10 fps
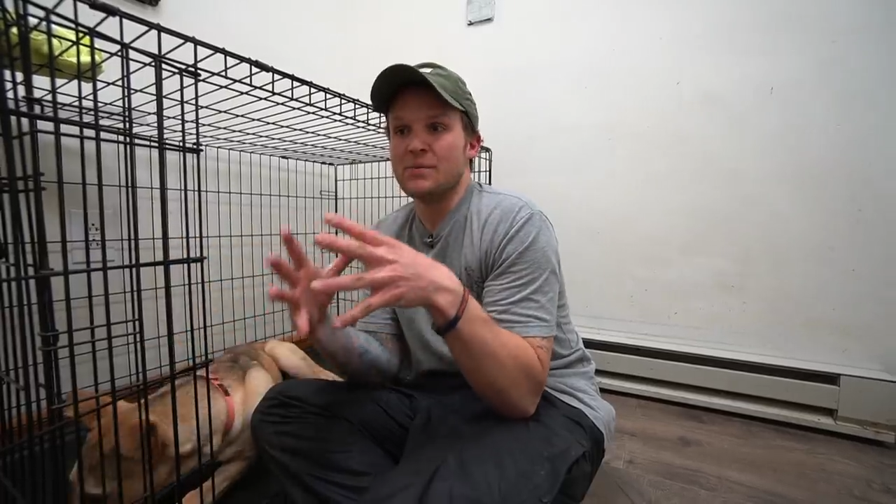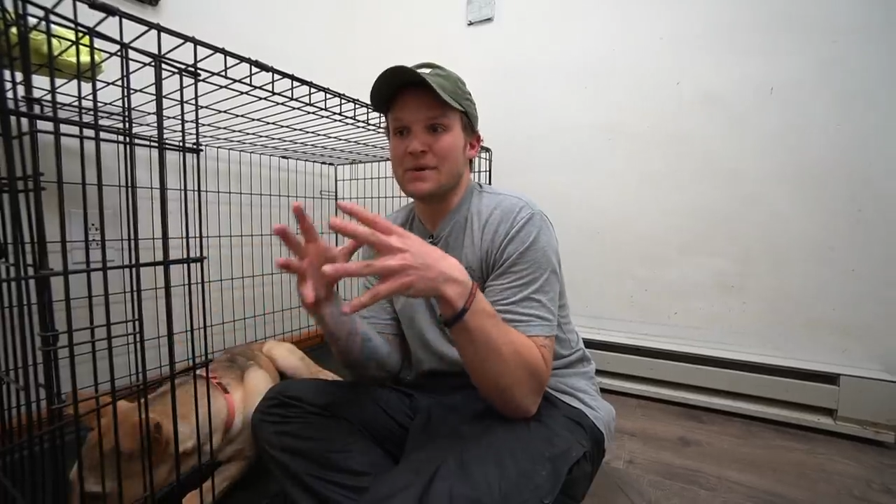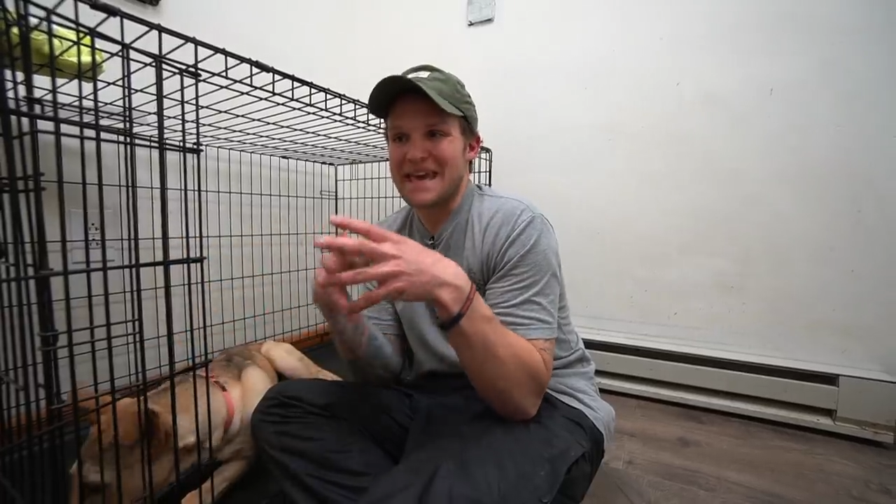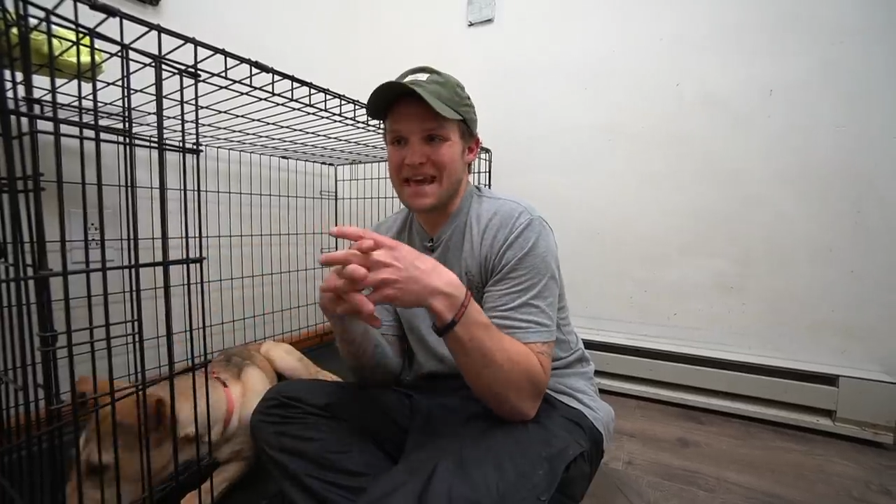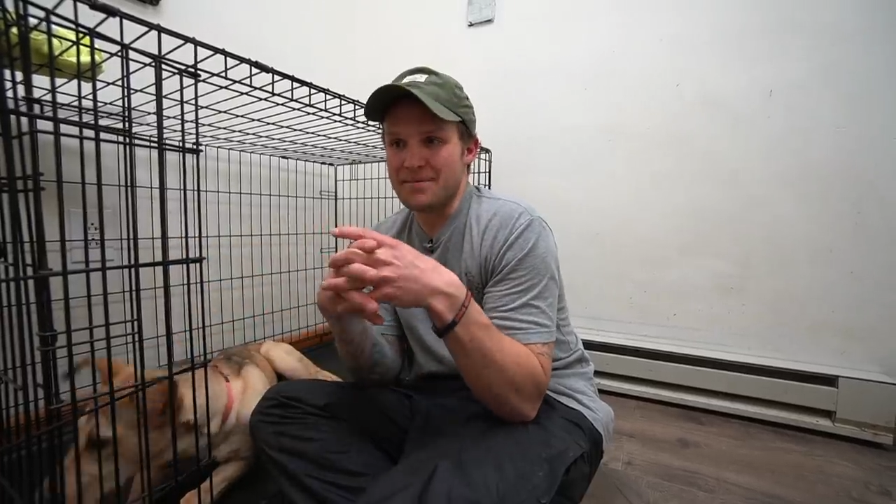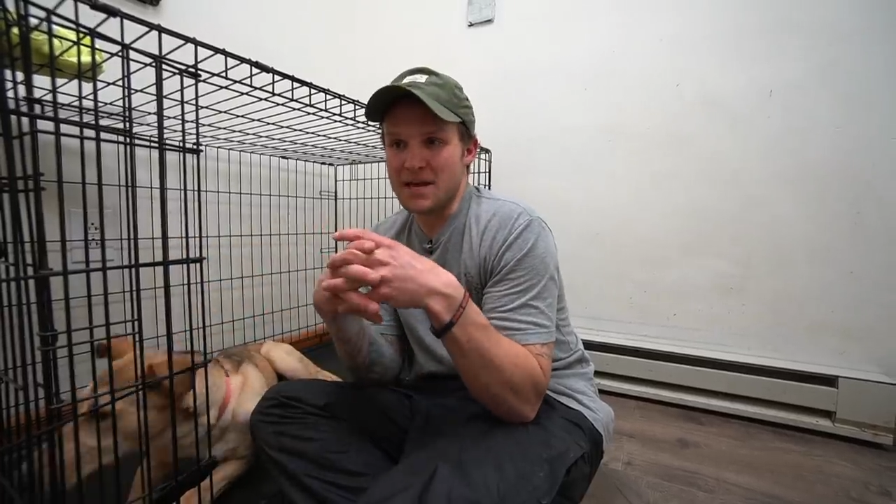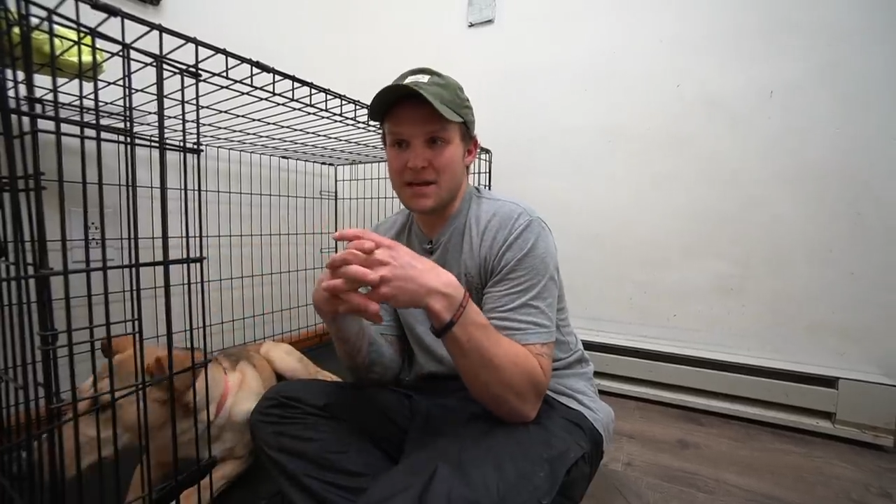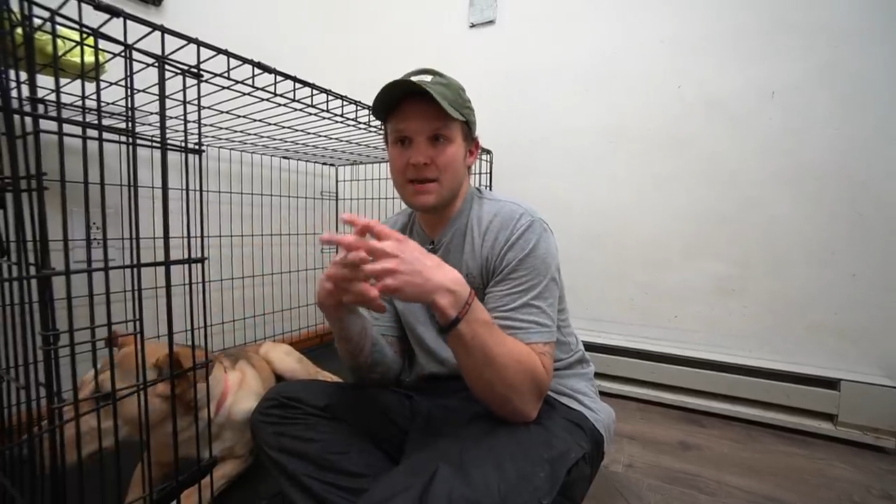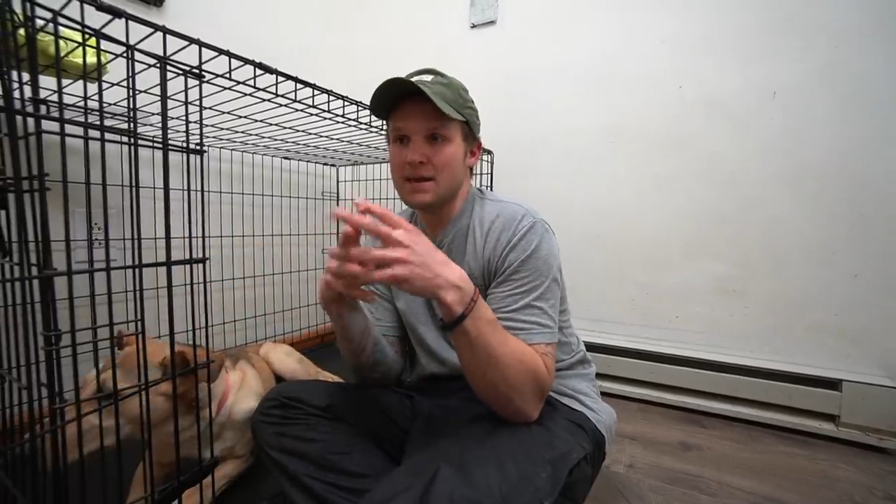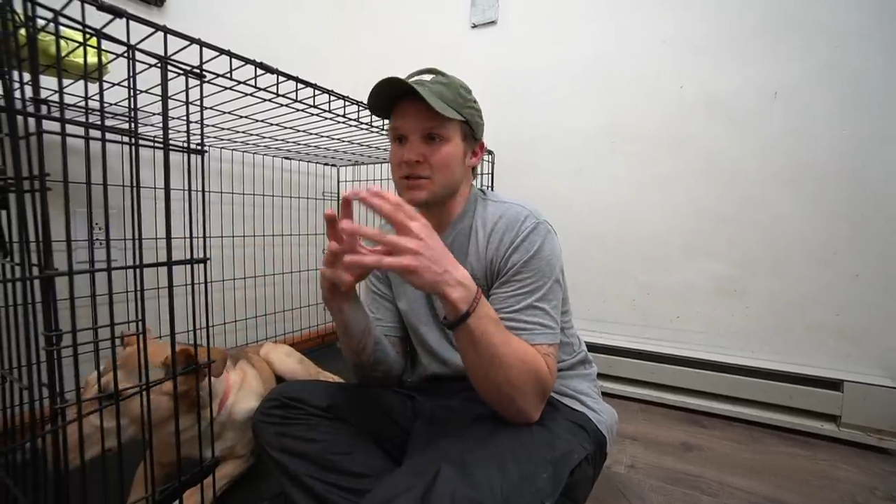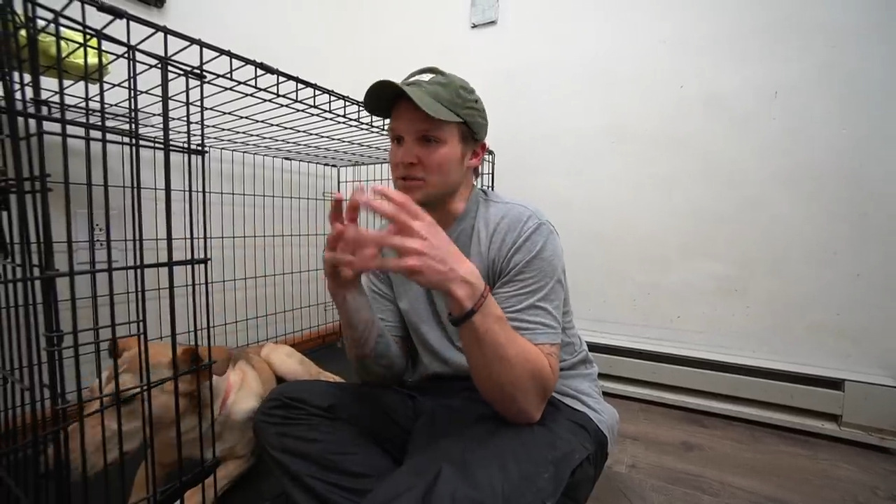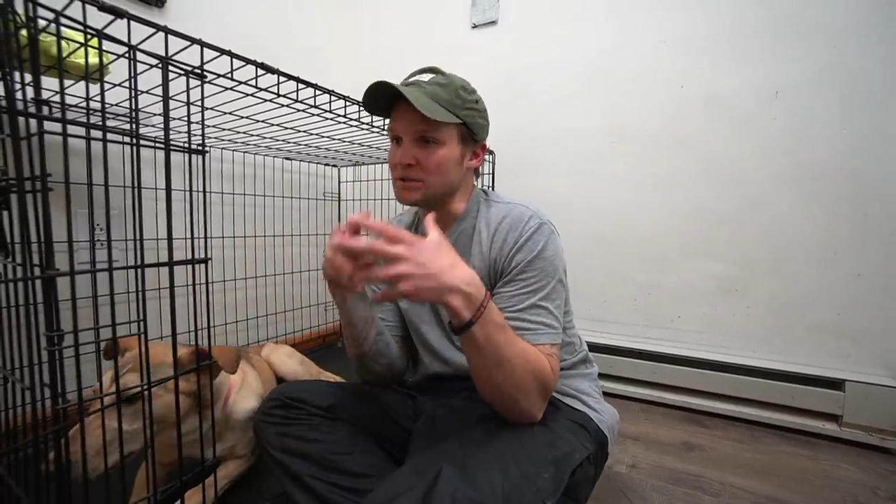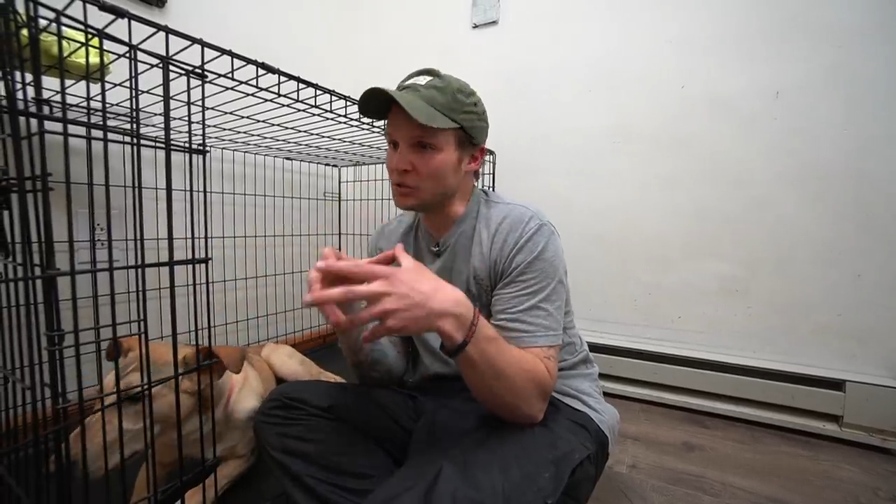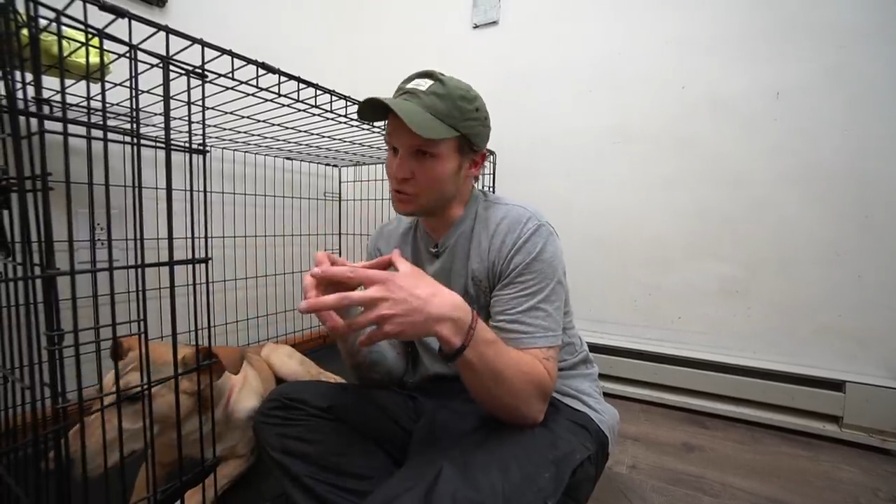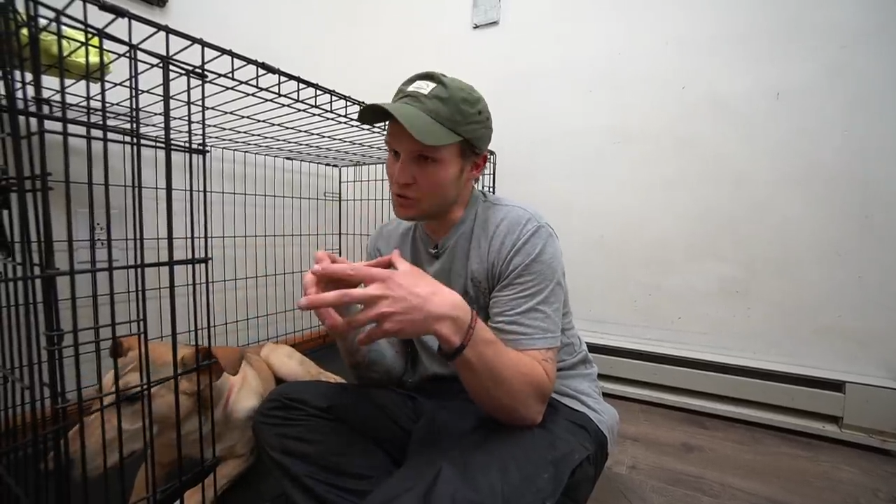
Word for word: We came in, she was a little